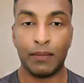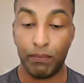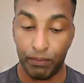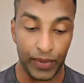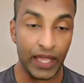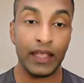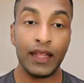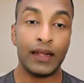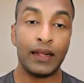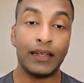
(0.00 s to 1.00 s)

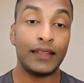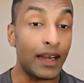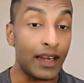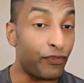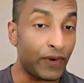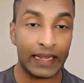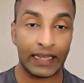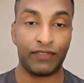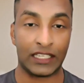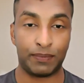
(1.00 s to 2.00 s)
Me, the
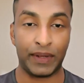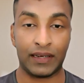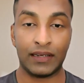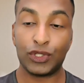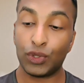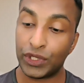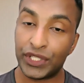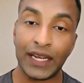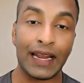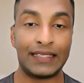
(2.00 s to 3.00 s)
reflective aspect,
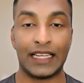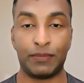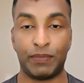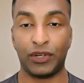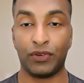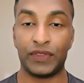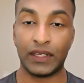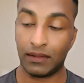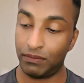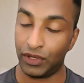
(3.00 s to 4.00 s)
socialized aspect of
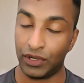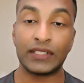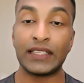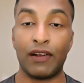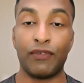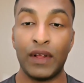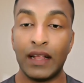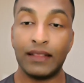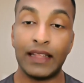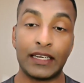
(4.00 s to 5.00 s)
the self
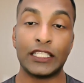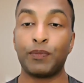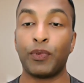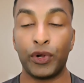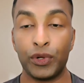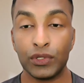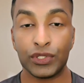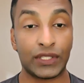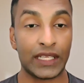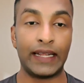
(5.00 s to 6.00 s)
that respond to
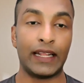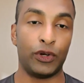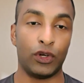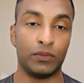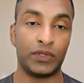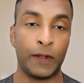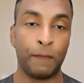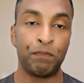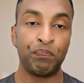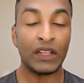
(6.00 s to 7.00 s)
societal norms.
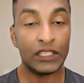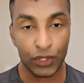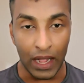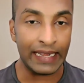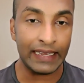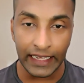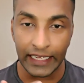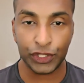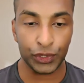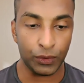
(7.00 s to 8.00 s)
So I
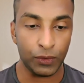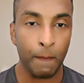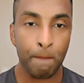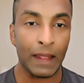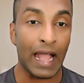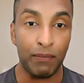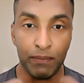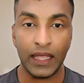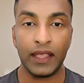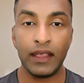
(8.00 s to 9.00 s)
teach you, and
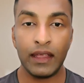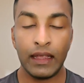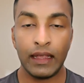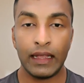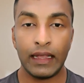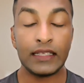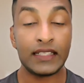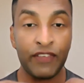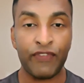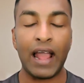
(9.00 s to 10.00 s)
me
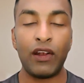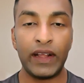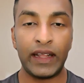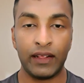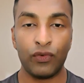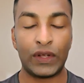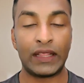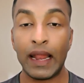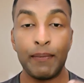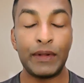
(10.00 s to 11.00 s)
is evaluating
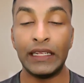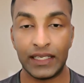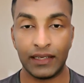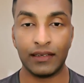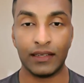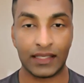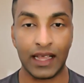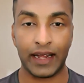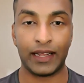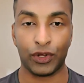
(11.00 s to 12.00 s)
whether I'm teaching is
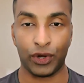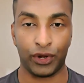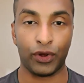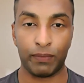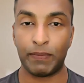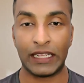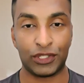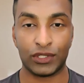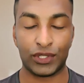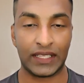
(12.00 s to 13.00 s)
correct or not
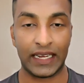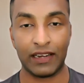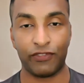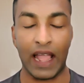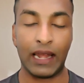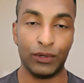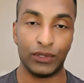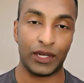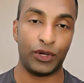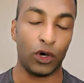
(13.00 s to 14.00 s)
based on societal
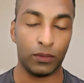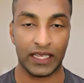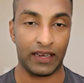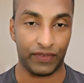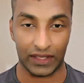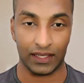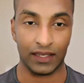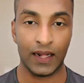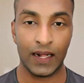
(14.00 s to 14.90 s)
values and norms and everything.